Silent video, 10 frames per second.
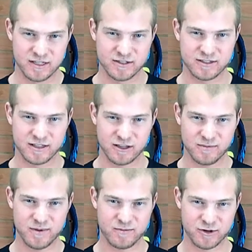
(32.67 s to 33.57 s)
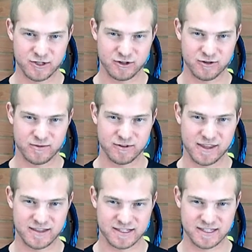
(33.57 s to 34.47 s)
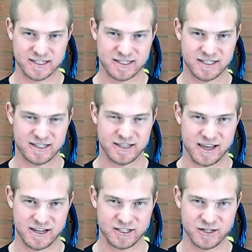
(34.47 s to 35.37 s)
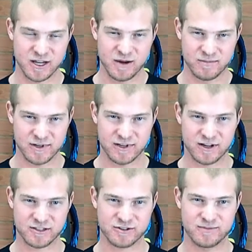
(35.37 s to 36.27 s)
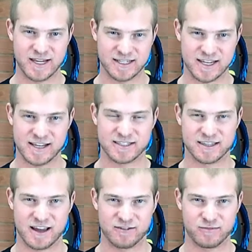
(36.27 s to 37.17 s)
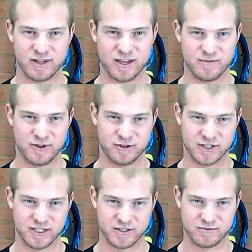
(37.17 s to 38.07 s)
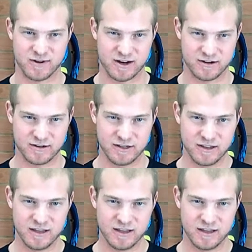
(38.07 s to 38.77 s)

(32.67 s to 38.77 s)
So it's a little bit more durable than the 16 gauge, but it also maintains a lot of playability as well.